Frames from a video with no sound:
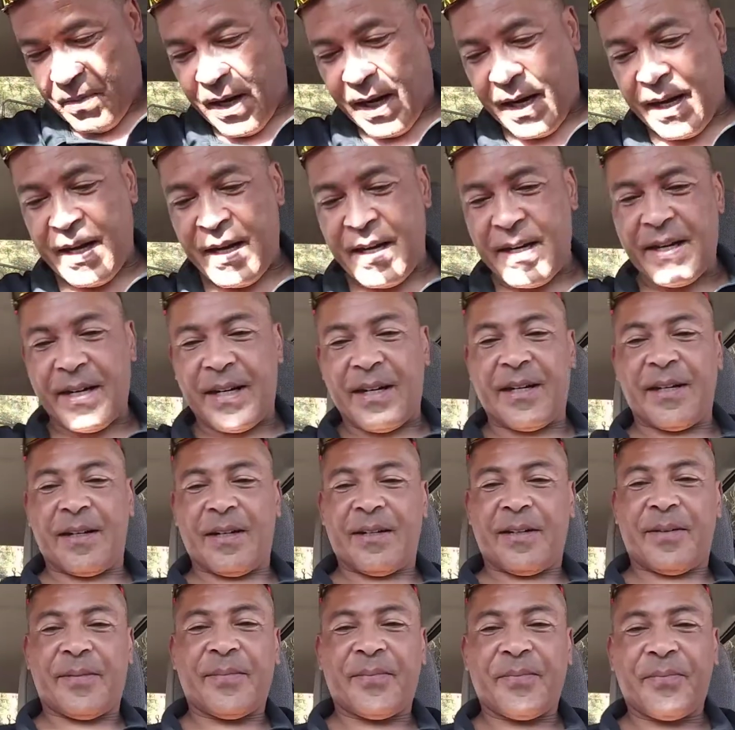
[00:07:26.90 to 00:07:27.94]
I
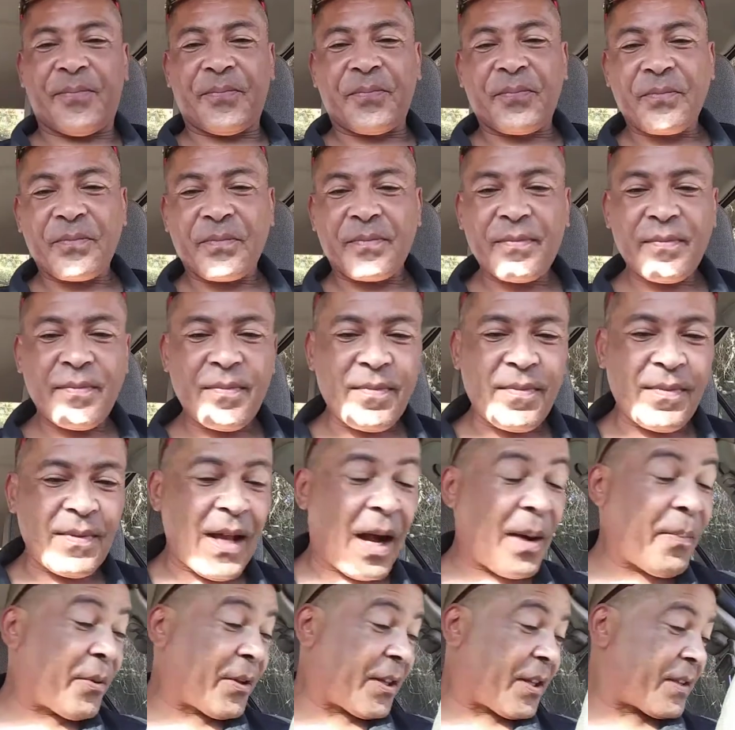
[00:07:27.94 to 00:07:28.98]

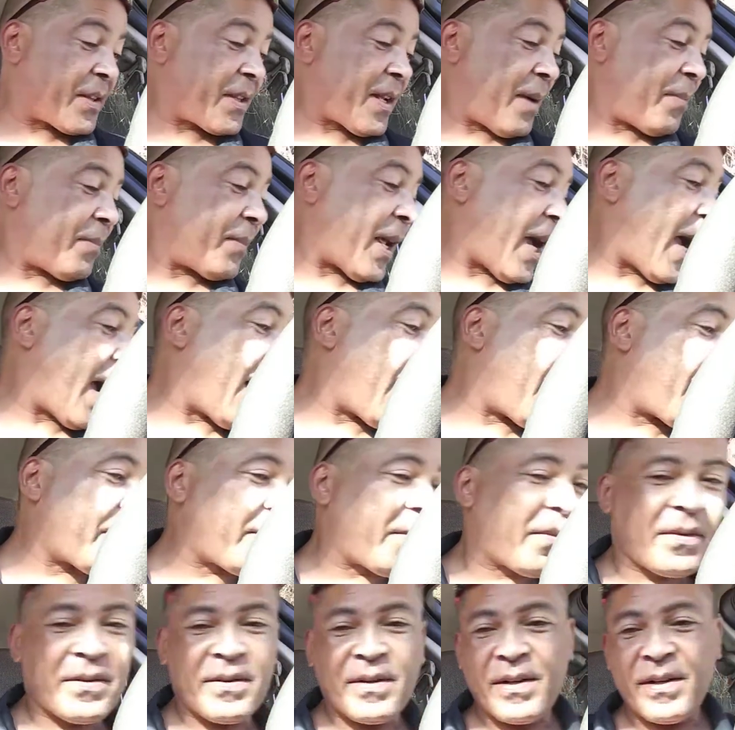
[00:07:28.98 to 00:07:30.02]
put the stem
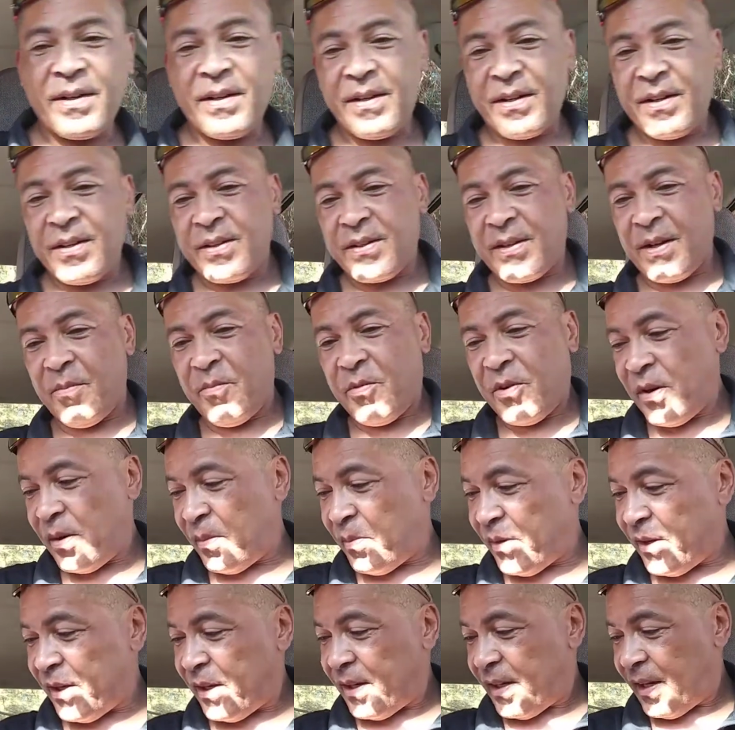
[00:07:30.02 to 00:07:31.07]
down somewhere,
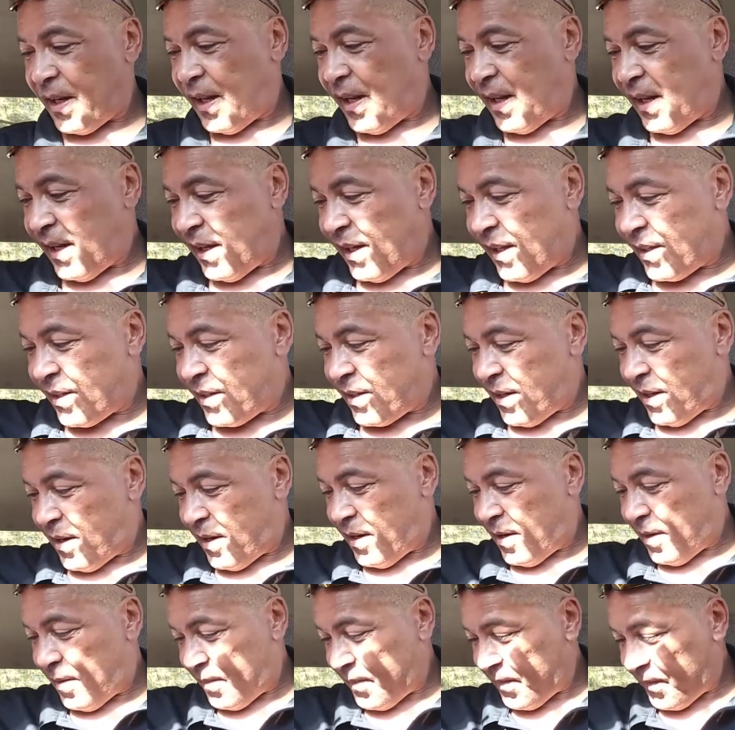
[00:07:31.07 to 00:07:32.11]
but it's,
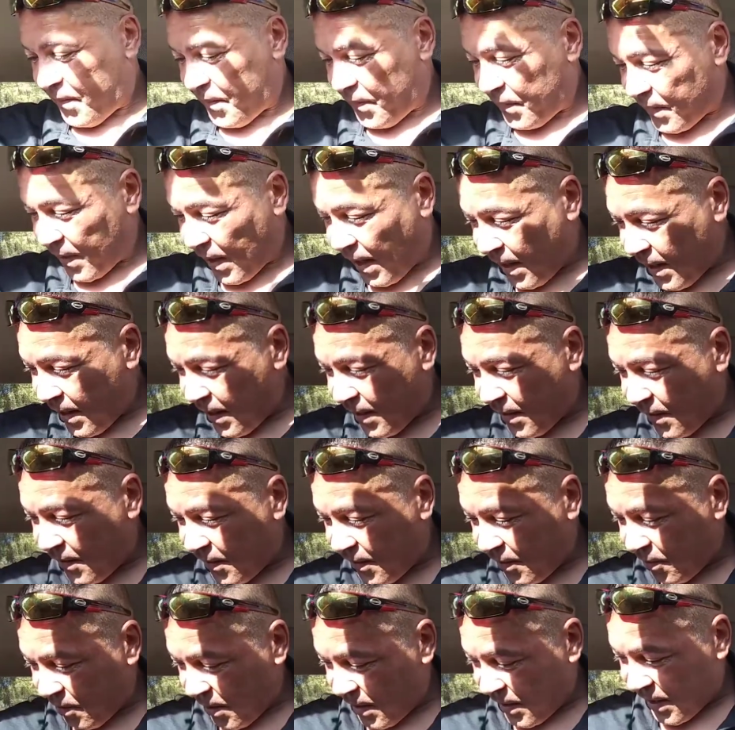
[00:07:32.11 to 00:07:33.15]
I ate it
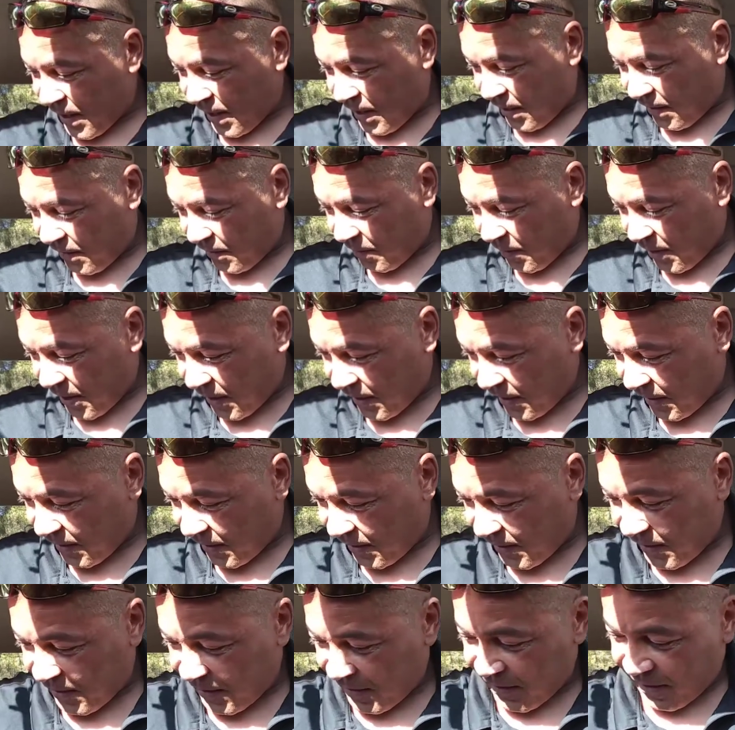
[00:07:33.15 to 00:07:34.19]
all the way down, man.
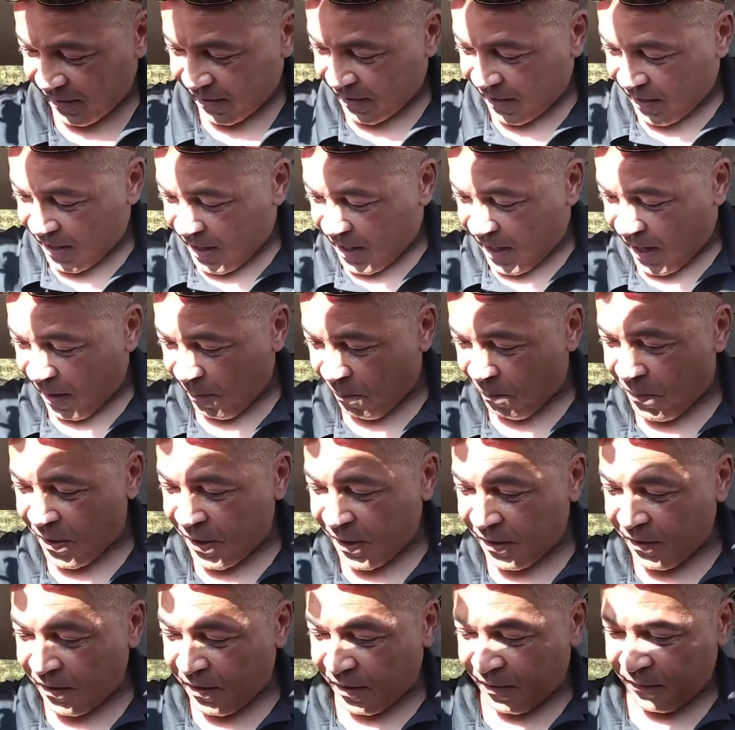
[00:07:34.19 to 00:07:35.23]
I
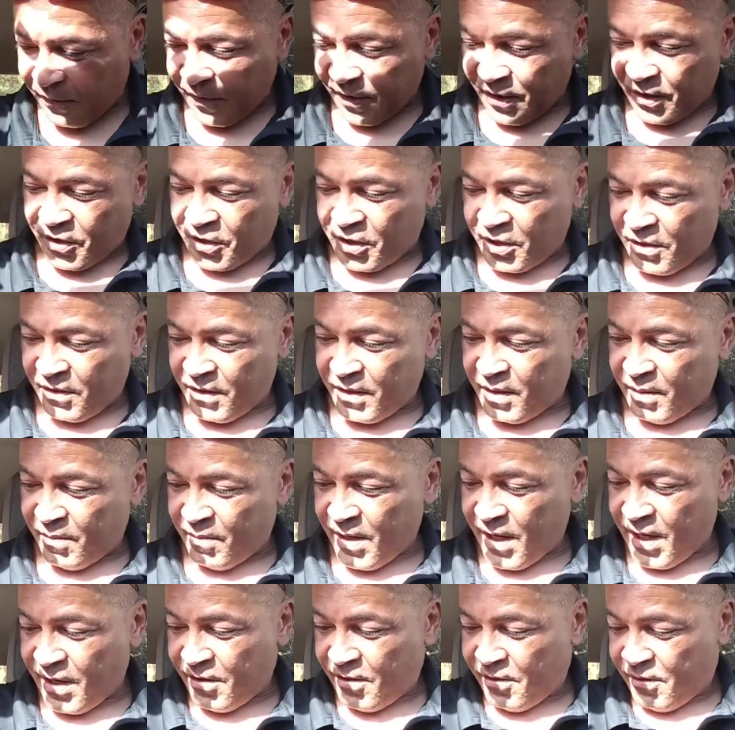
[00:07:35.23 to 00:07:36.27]
bit it off like a cherry
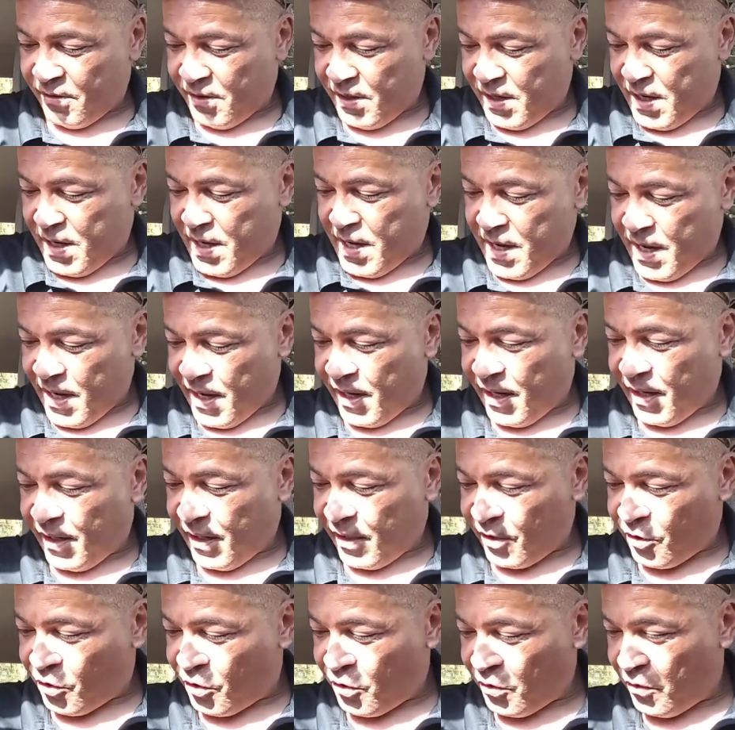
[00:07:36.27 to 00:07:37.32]
tomato
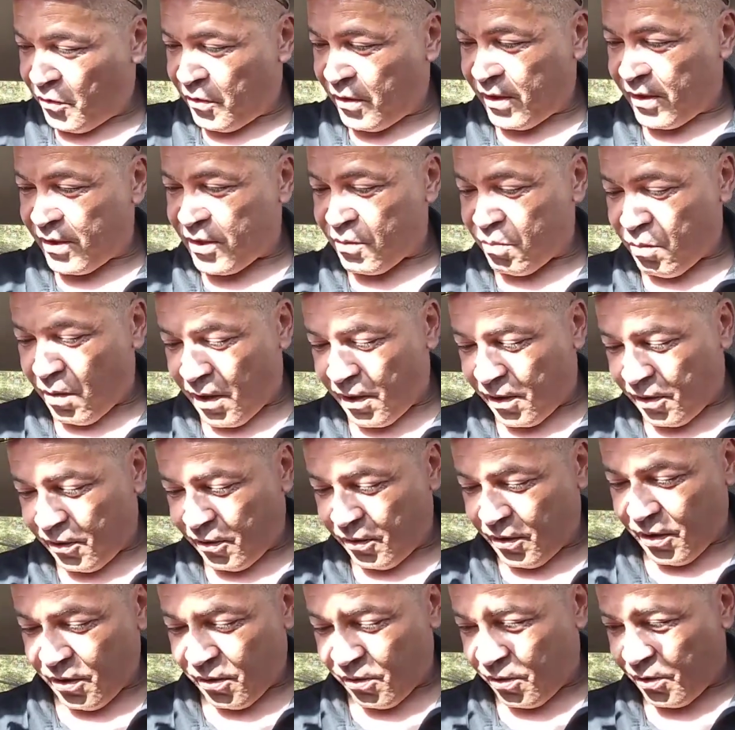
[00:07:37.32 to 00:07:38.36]
and chewed and
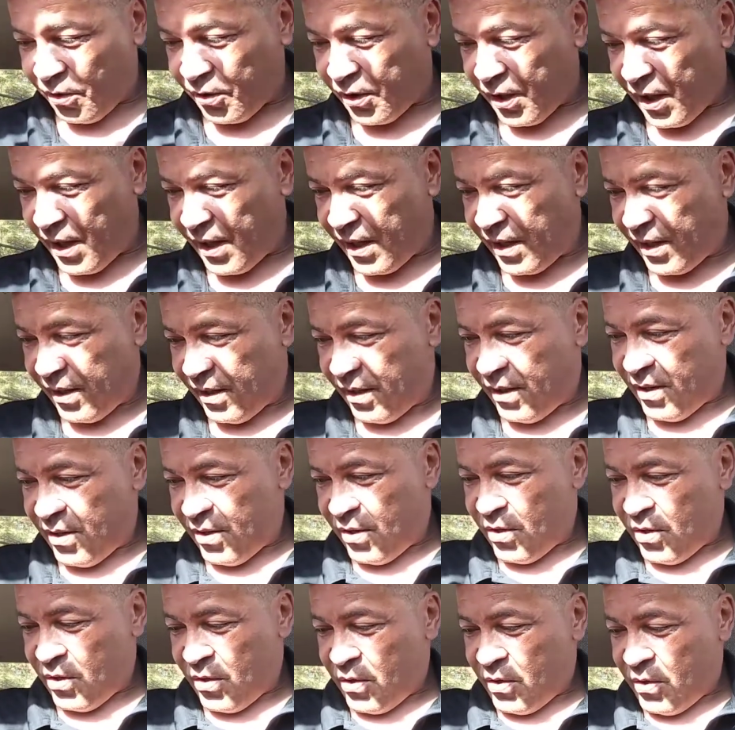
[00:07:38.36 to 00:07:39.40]
swallowed the whole thing.
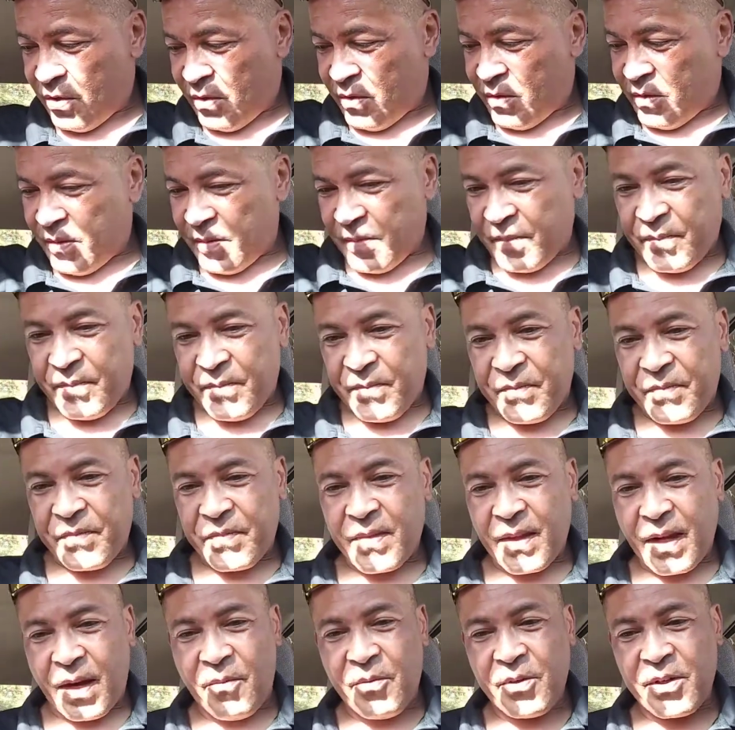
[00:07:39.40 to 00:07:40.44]

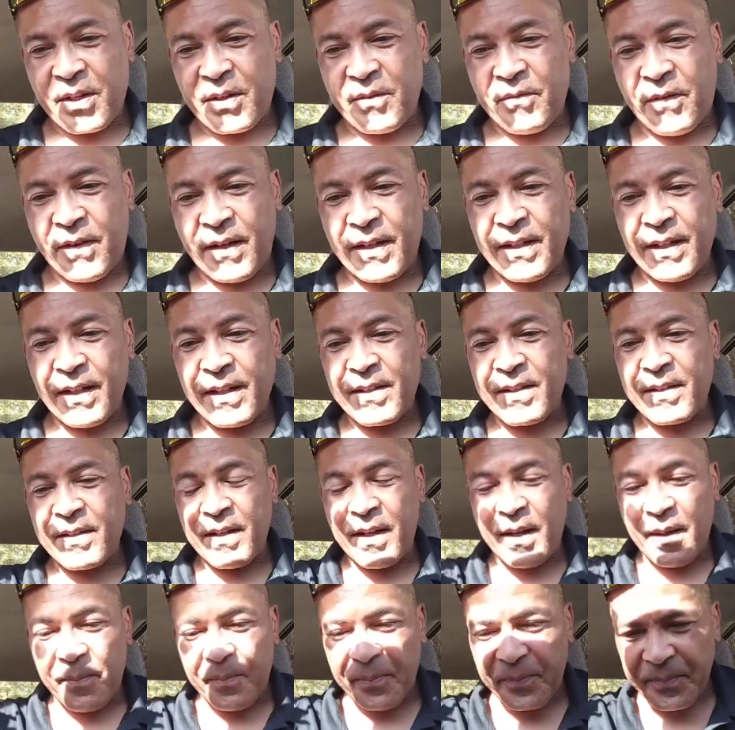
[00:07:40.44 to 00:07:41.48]
I wish I could find that
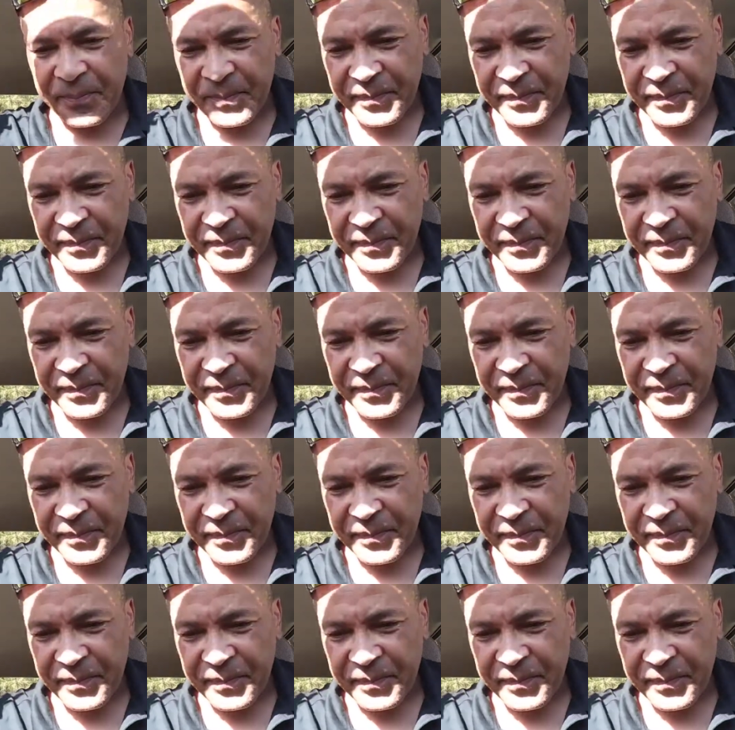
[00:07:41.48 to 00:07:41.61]
stem.